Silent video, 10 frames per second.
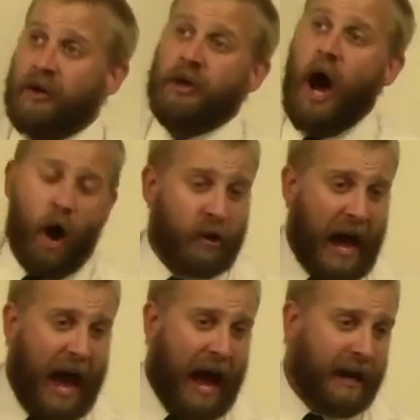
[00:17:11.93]
no,
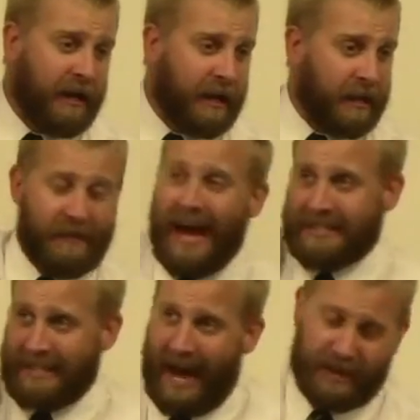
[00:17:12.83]
God,
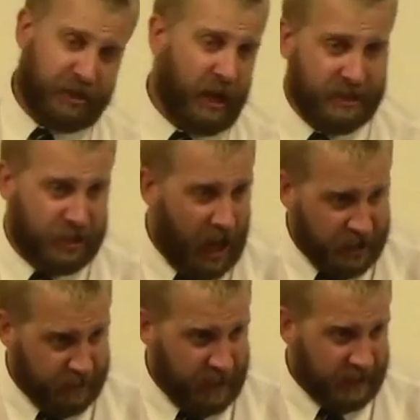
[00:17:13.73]
that's not a just
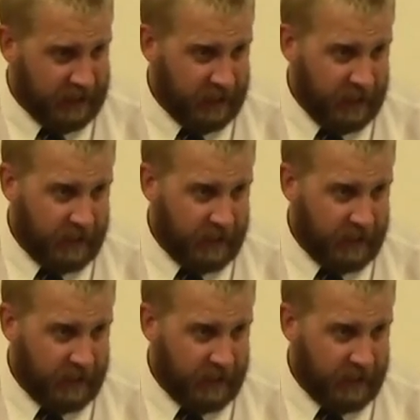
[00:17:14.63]
judgment.